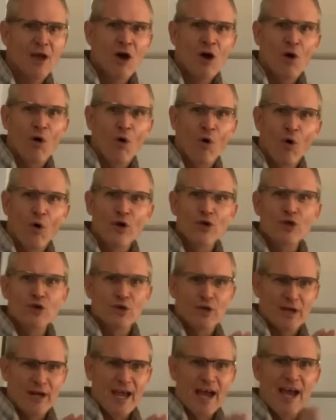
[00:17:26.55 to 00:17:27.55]
Or you
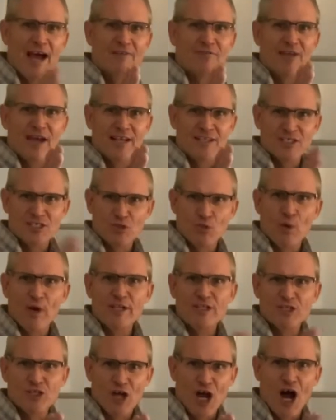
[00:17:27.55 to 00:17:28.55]
can have that
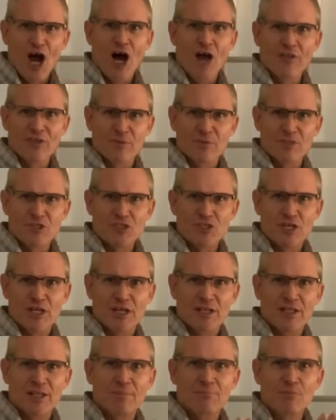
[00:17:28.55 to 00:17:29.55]
switch on the
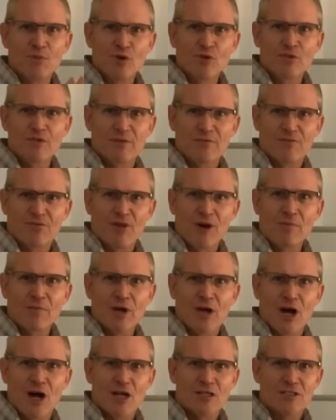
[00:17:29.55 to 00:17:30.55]
machine that moves it from
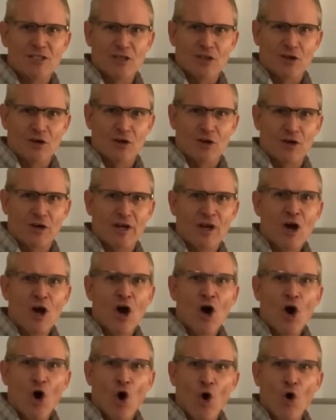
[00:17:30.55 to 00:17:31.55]
constant current
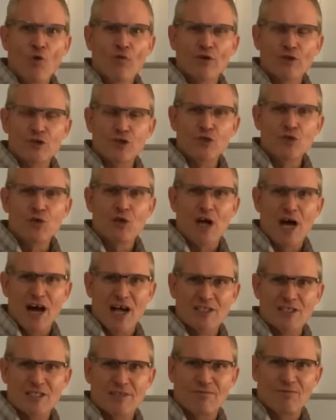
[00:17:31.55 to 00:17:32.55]
over to
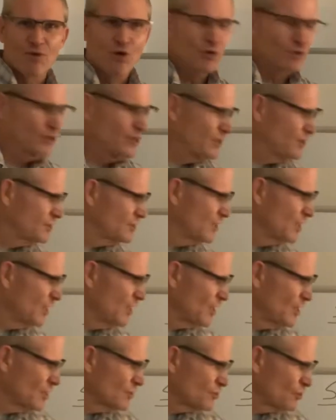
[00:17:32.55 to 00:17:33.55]
constant voltage
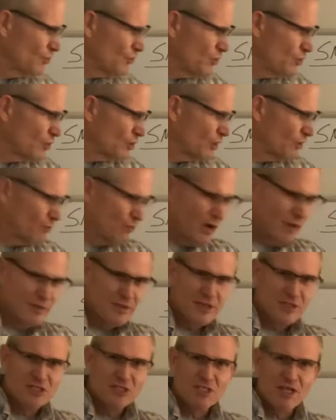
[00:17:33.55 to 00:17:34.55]
so that you can run
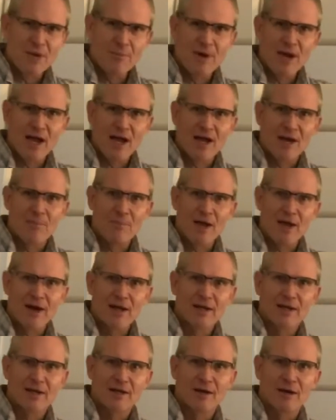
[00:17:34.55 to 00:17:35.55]
these
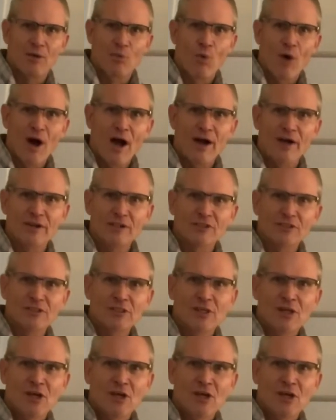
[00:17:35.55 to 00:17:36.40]
semi-automatic wires.